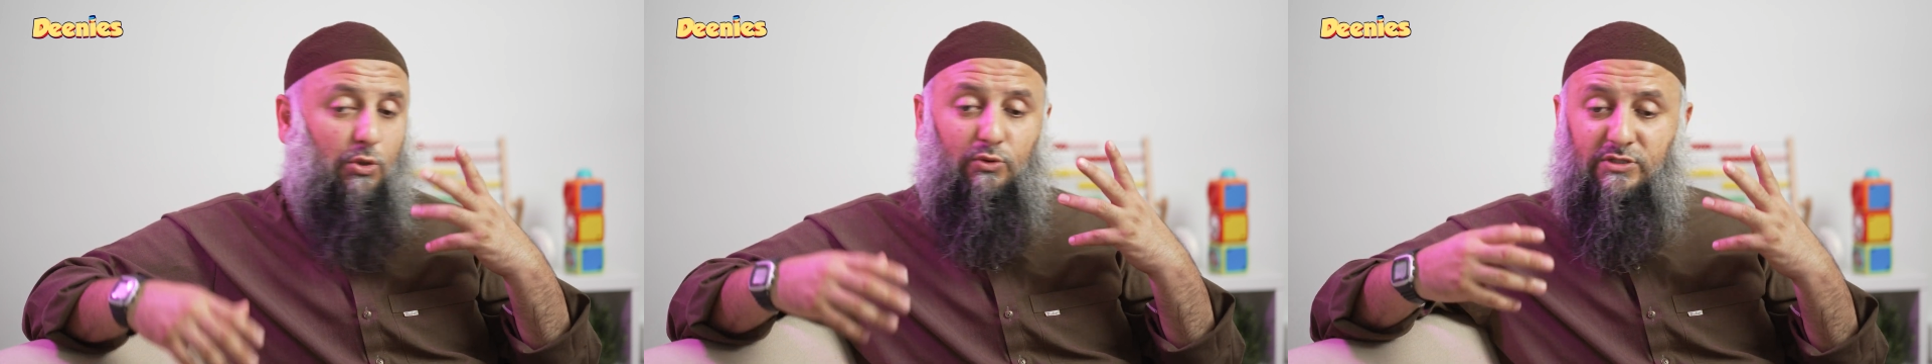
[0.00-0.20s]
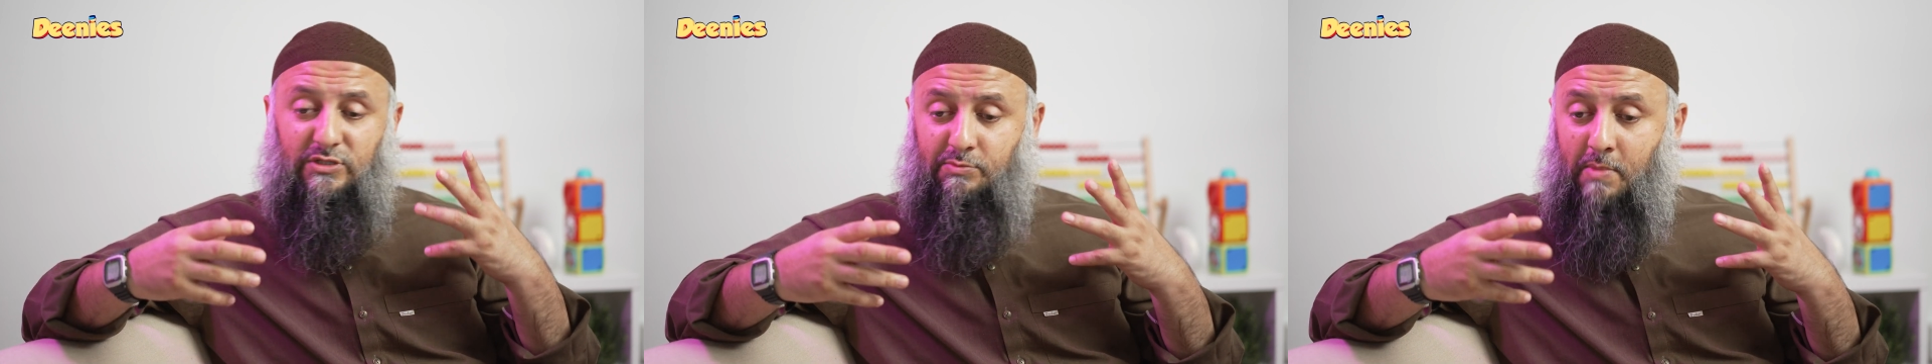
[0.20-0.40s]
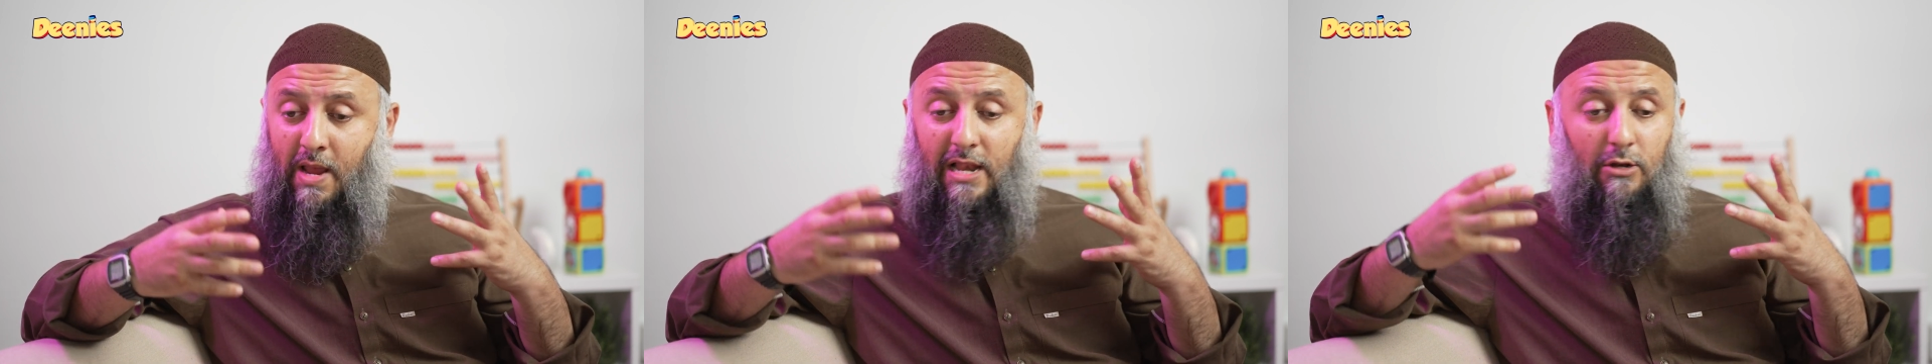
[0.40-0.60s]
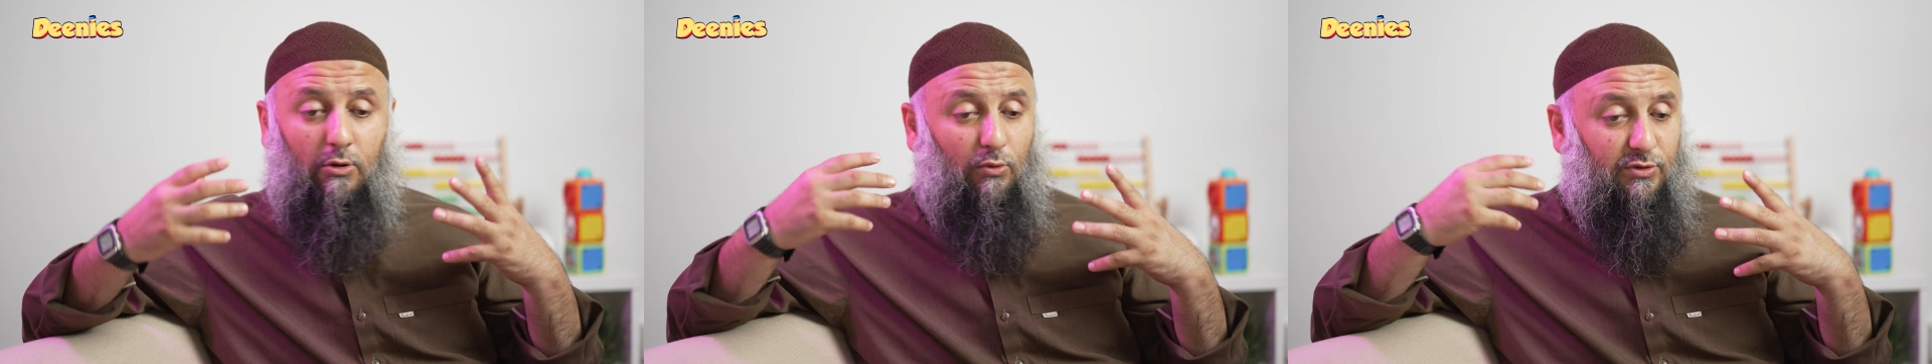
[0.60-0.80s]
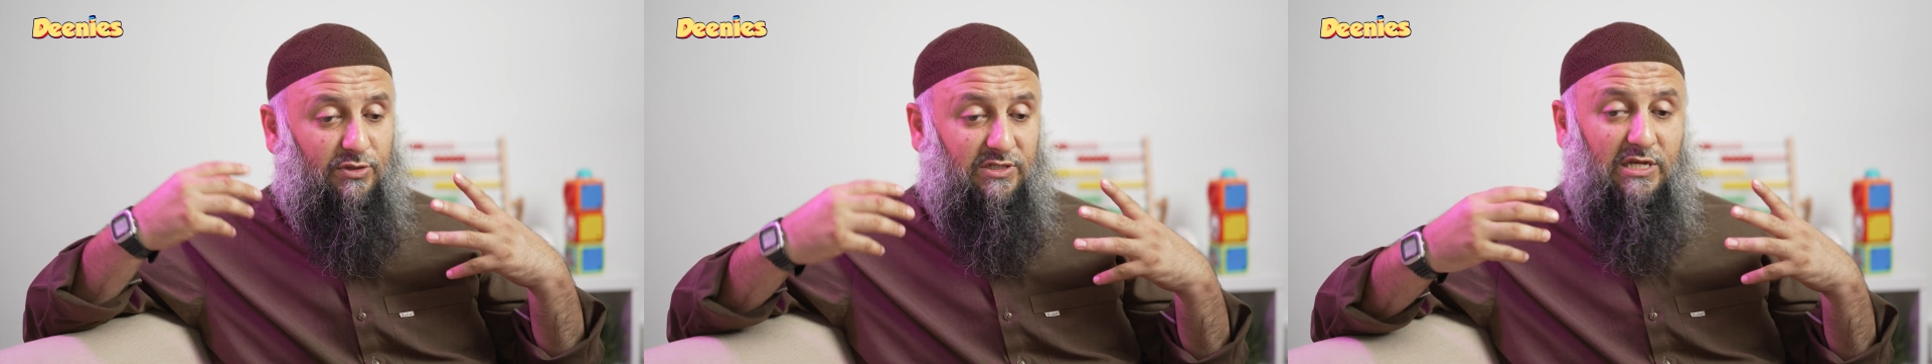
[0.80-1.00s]
or smell
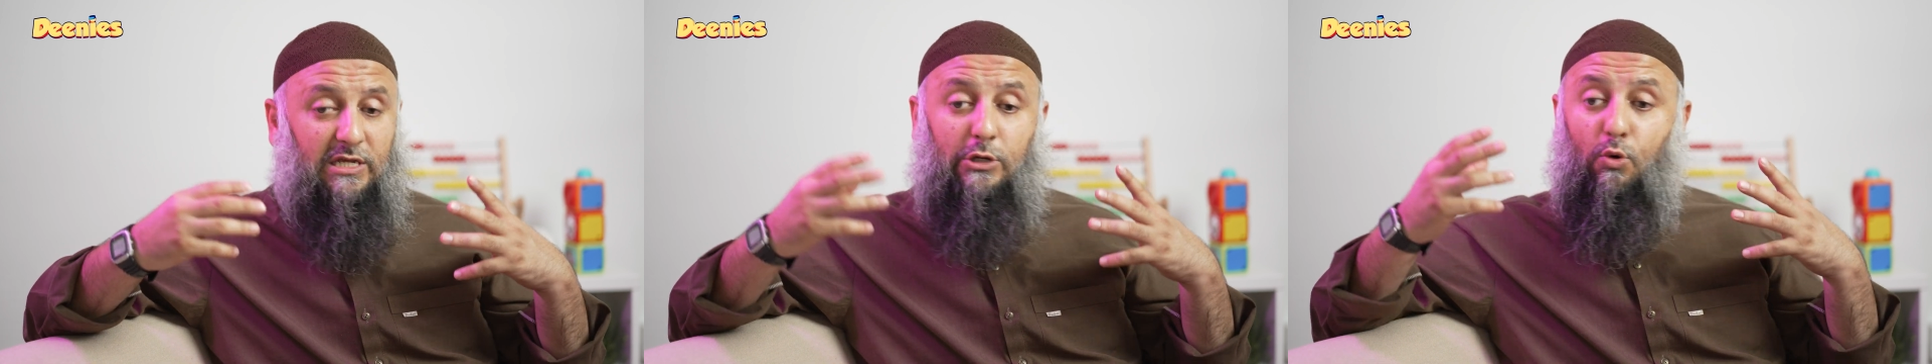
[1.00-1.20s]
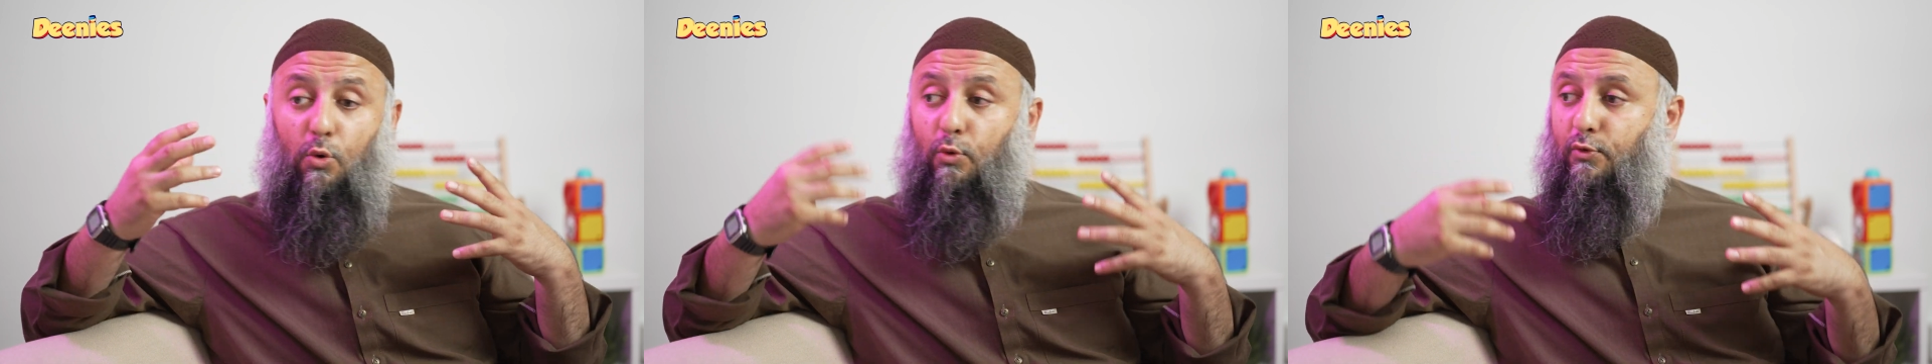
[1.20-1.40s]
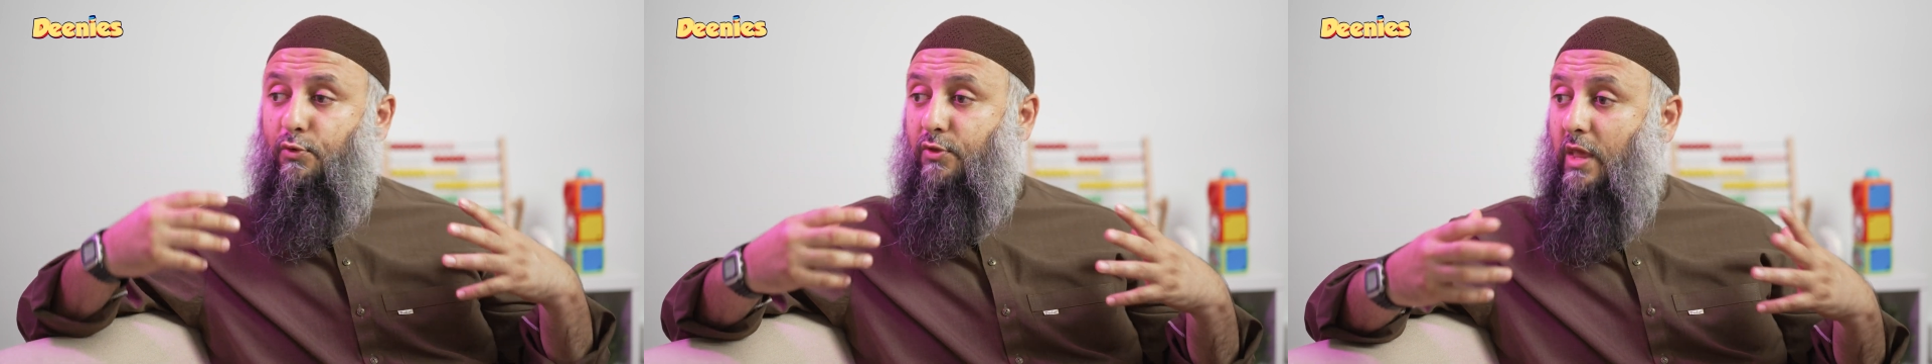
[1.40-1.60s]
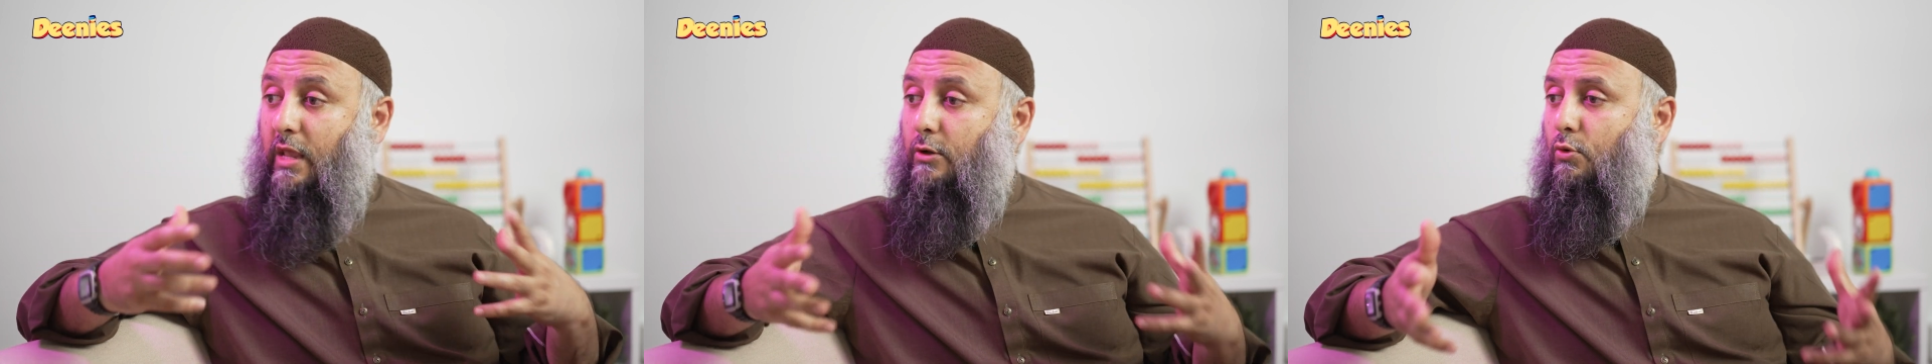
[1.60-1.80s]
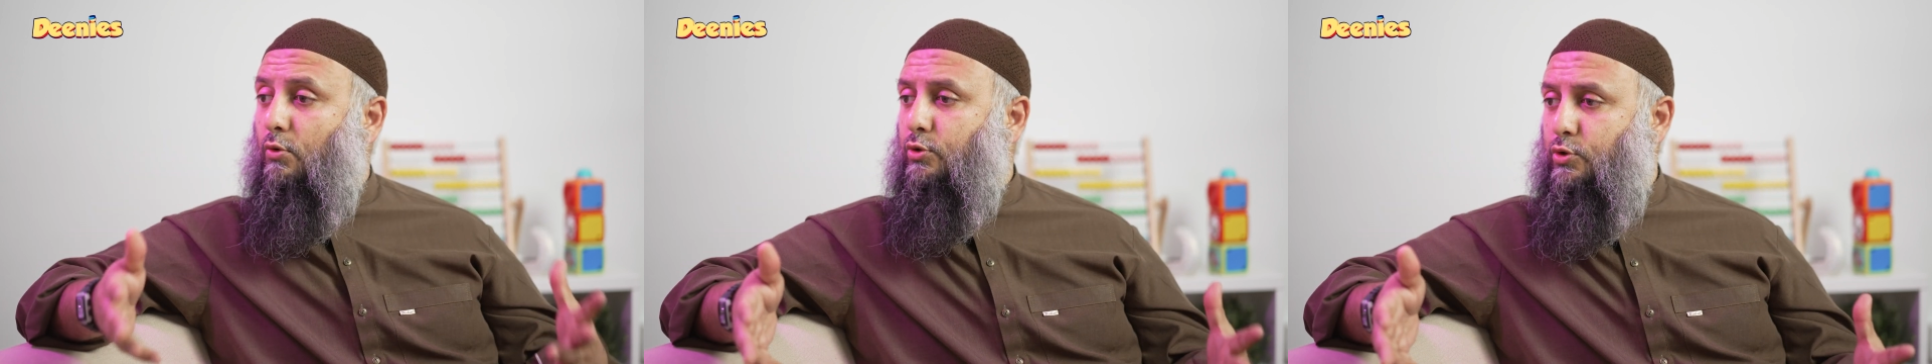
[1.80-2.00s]
or see or think or